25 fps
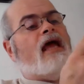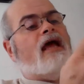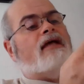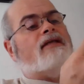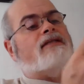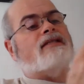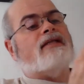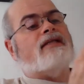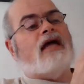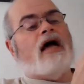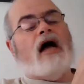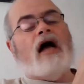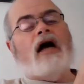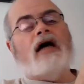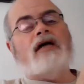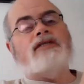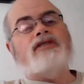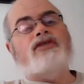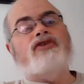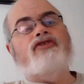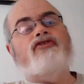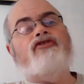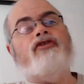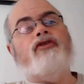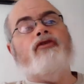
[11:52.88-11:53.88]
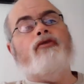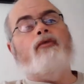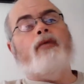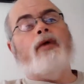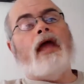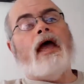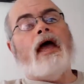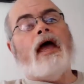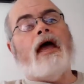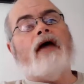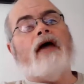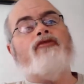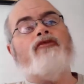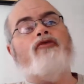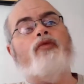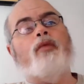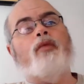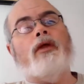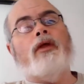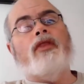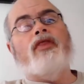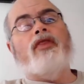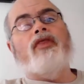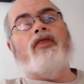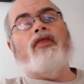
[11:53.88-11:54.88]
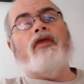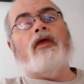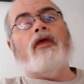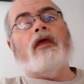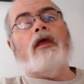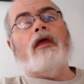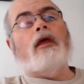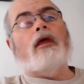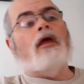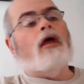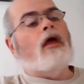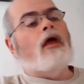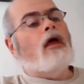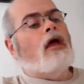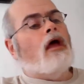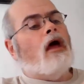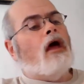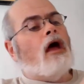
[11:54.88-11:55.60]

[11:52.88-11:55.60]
as the oxygen reacts with the